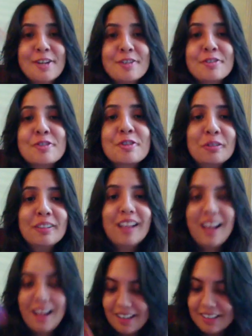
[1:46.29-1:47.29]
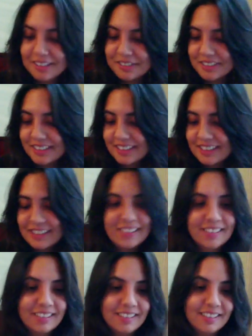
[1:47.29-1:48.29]
True love.
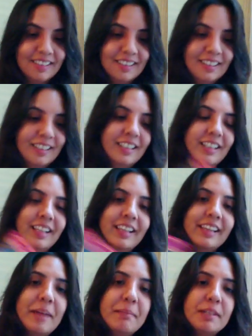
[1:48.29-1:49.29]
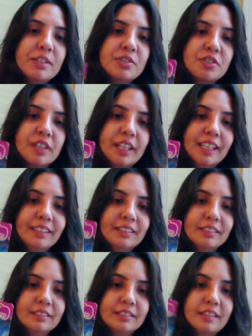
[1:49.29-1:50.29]
Chemistry.
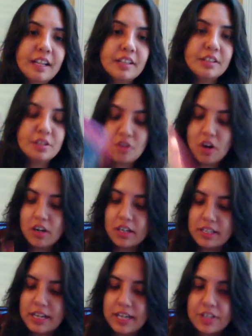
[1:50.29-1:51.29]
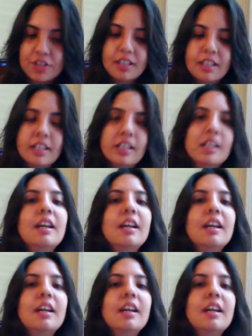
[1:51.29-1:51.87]
There is a strong connection.